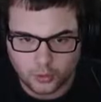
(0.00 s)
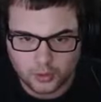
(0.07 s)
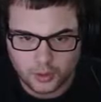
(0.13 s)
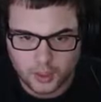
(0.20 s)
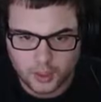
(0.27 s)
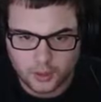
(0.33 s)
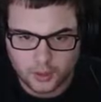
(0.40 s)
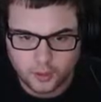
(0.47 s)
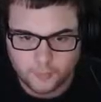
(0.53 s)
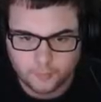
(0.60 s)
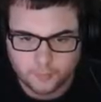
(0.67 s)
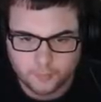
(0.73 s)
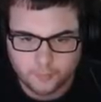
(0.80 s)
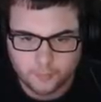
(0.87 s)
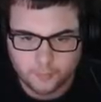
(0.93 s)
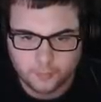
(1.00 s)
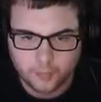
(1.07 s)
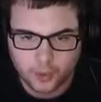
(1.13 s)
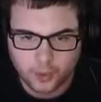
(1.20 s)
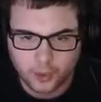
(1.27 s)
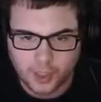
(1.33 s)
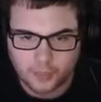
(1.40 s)
that up.
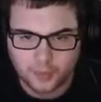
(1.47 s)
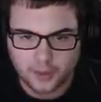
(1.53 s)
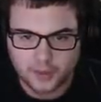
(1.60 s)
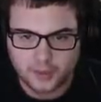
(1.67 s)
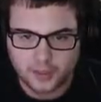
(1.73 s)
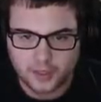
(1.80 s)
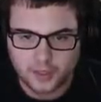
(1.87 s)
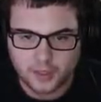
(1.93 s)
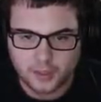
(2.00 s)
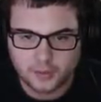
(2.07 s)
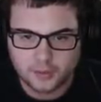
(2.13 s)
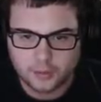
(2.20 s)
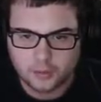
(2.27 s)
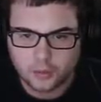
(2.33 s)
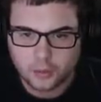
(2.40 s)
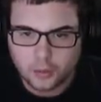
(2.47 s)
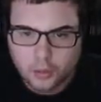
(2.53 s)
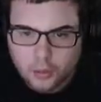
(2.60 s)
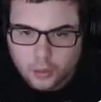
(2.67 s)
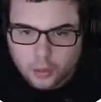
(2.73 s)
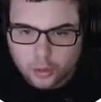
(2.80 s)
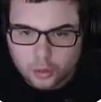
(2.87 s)
Grab these keys.
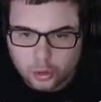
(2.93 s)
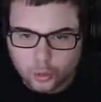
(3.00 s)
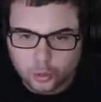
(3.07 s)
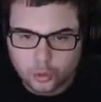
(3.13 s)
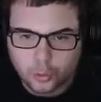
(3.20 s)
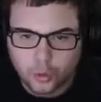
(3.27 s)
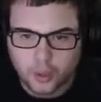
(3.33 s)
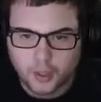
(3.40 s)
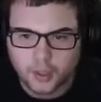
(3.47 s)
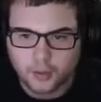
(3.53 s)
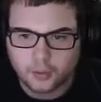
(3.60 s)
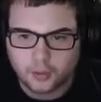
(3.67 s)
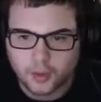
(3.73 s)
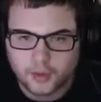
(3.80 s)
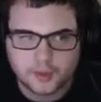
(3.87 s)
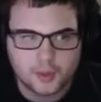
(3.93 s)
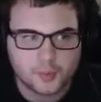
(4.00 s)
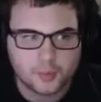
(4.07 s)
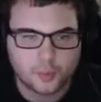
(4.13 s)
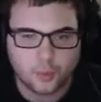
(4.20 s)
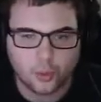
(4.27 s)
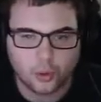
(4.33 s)
220. That seems
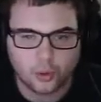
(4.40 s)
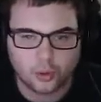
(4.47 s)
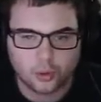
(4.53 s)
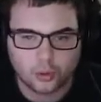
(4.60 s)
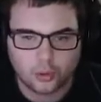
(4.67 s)
important.